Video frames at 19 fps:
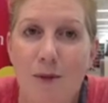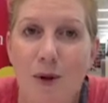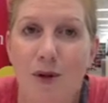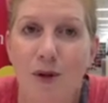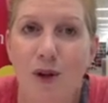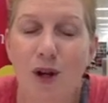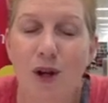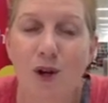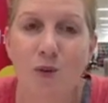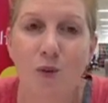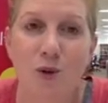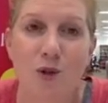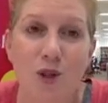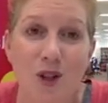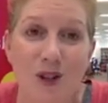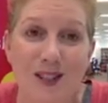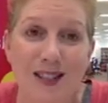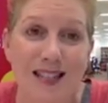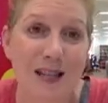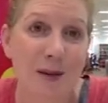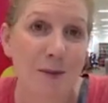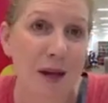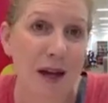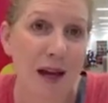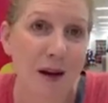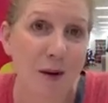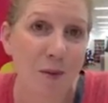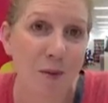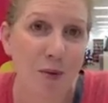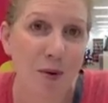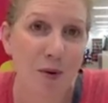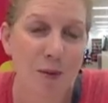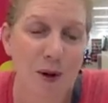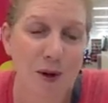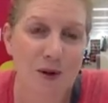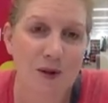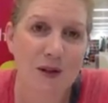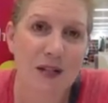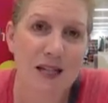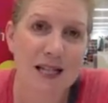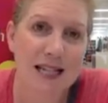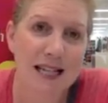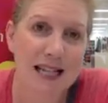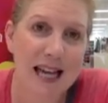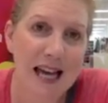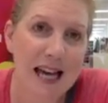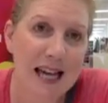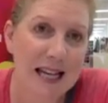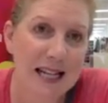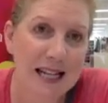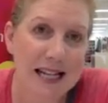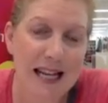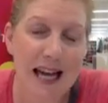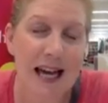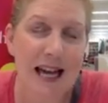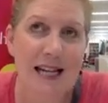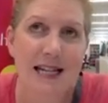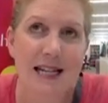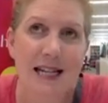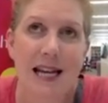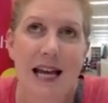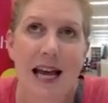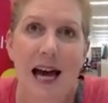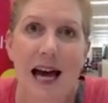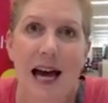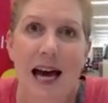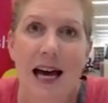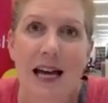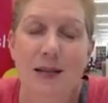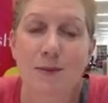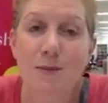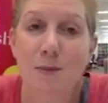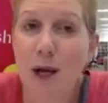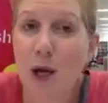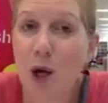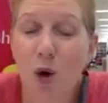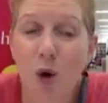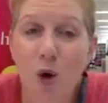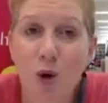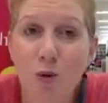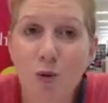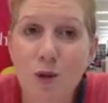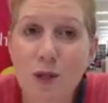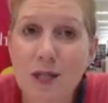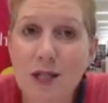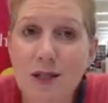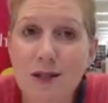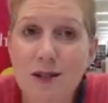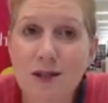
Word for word: that was going to see me getting promoted again and again, and my goal was to